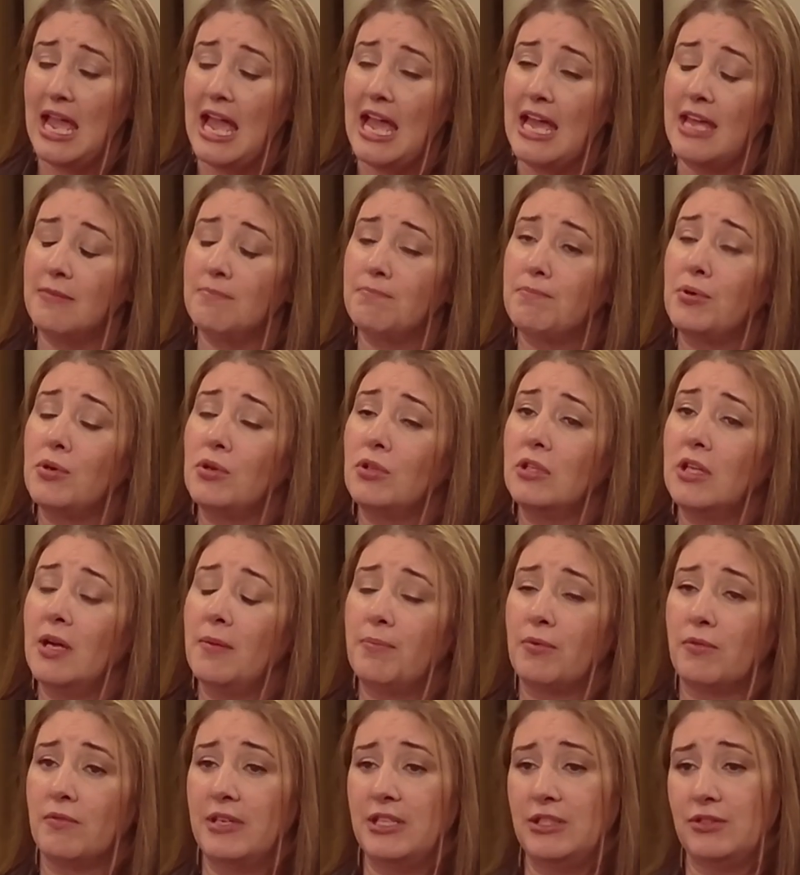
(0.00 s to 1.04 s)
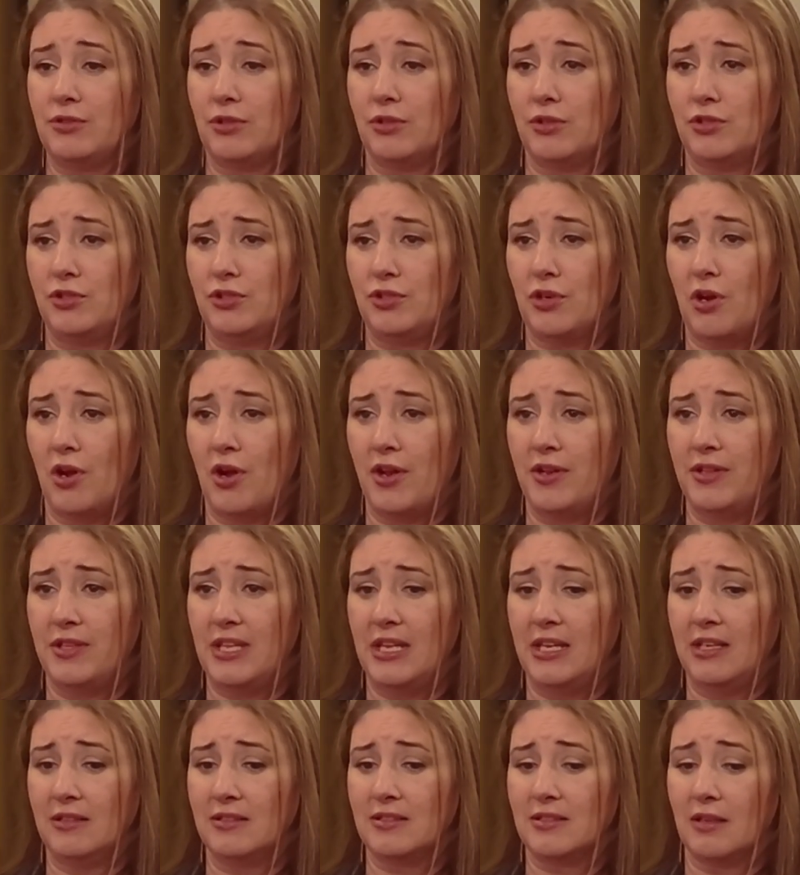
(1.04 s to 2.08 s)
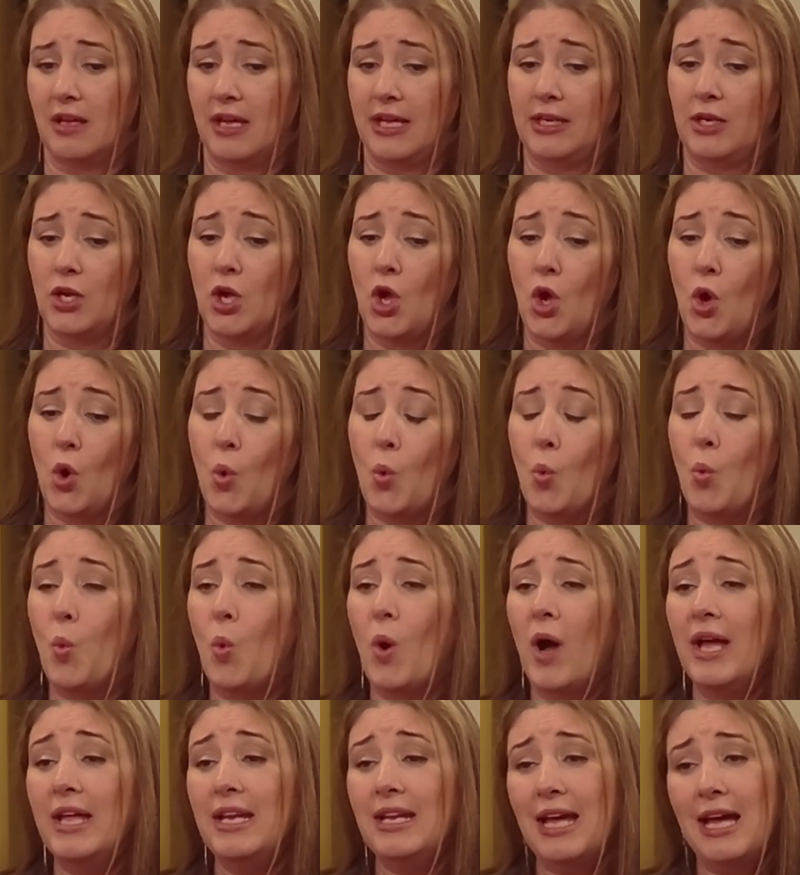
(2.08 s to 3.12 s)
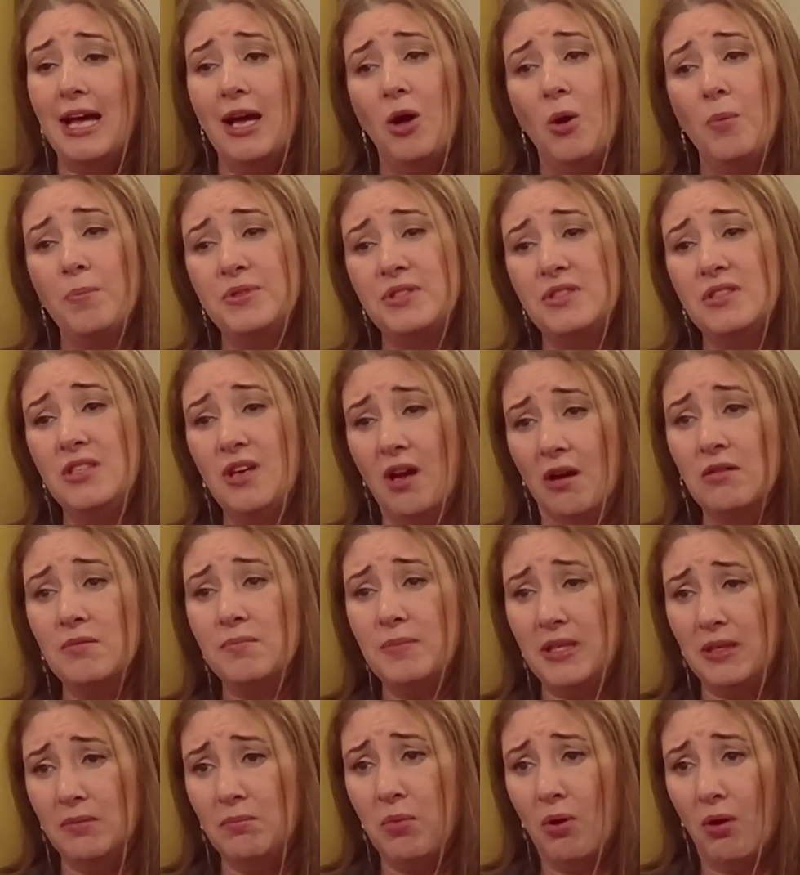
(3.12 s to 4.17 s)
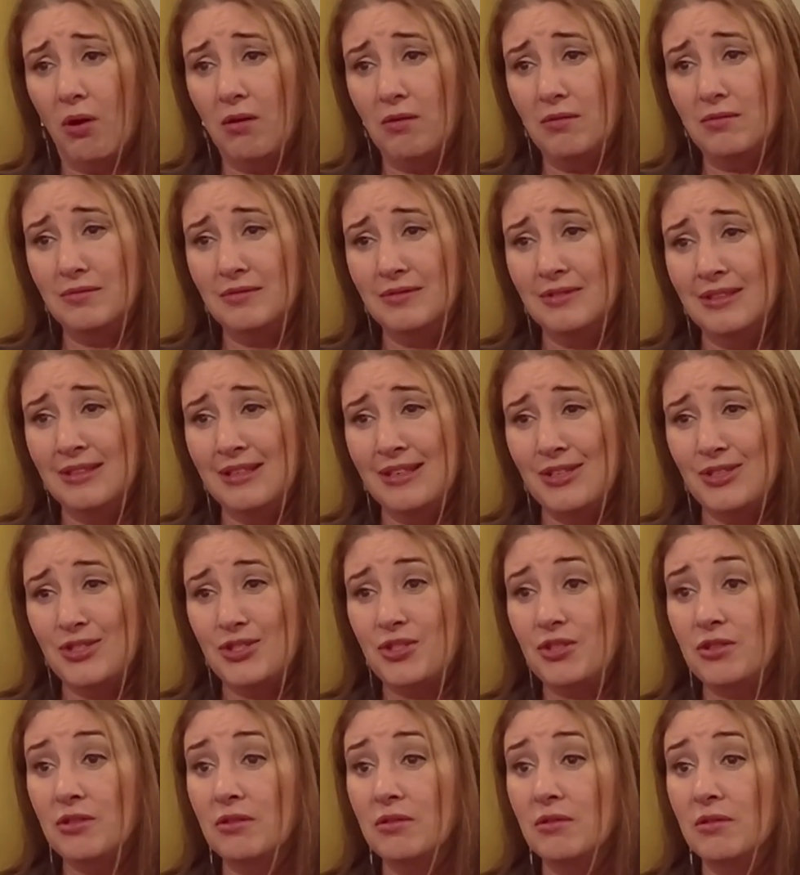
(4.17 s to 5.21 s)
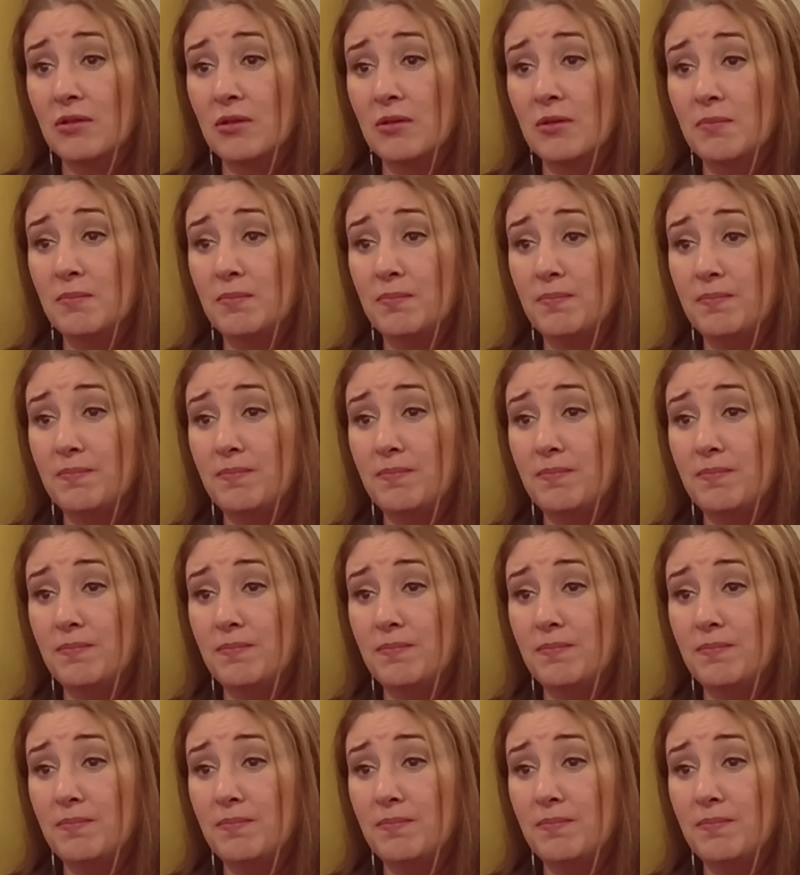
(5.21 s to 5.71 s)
and pull up research on things like what helps young people to